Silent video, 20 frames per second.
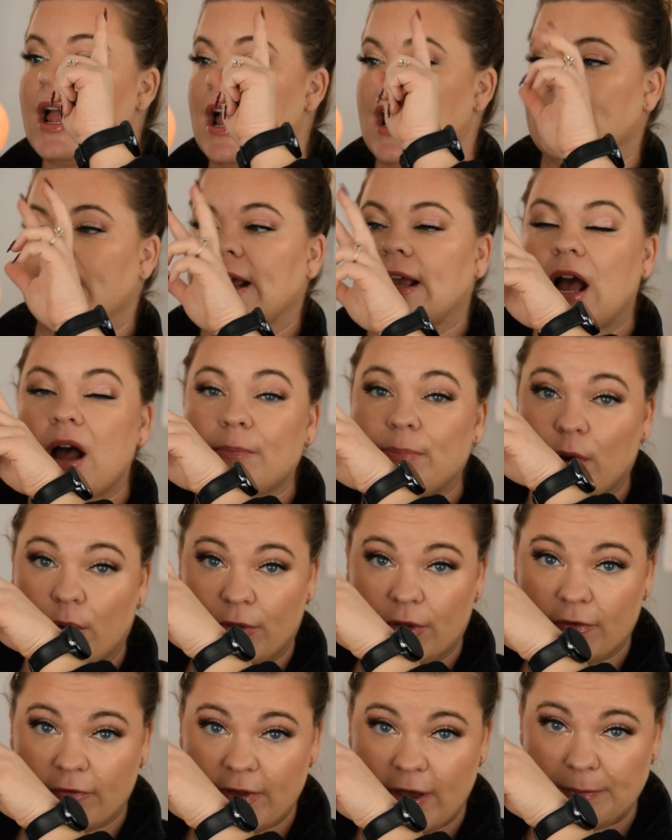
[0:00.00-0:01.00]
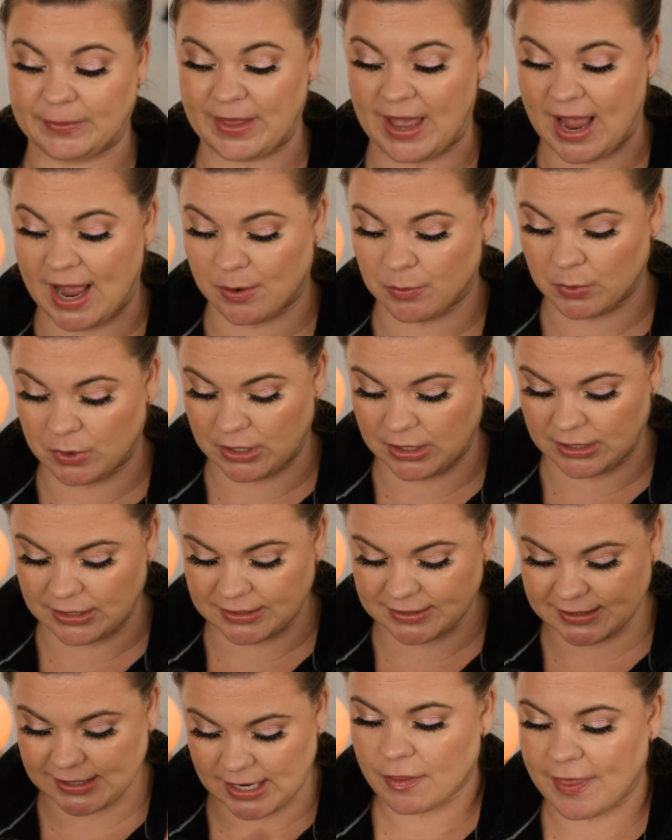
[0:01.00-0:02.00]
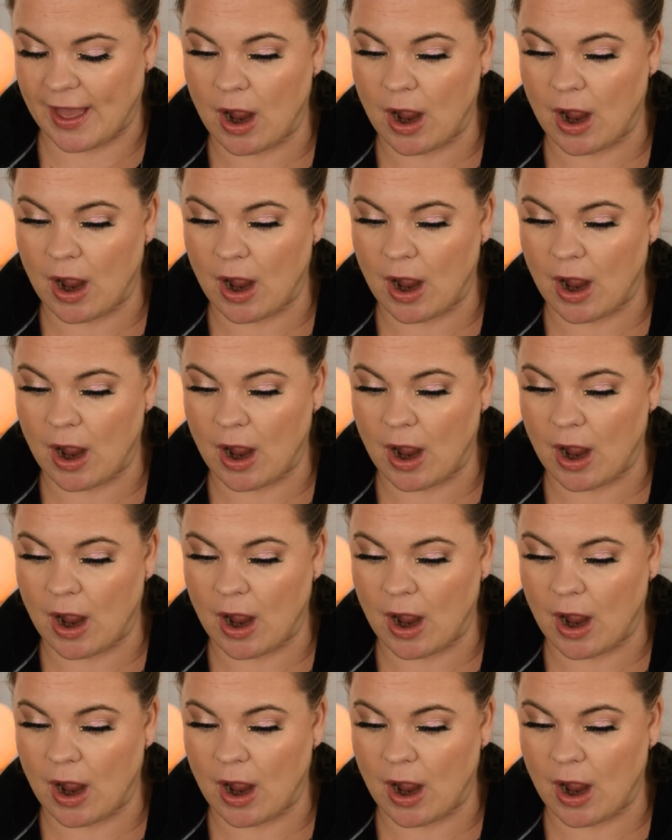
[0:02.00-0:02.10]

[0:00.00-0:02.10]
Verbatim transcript: and I got both of them. That was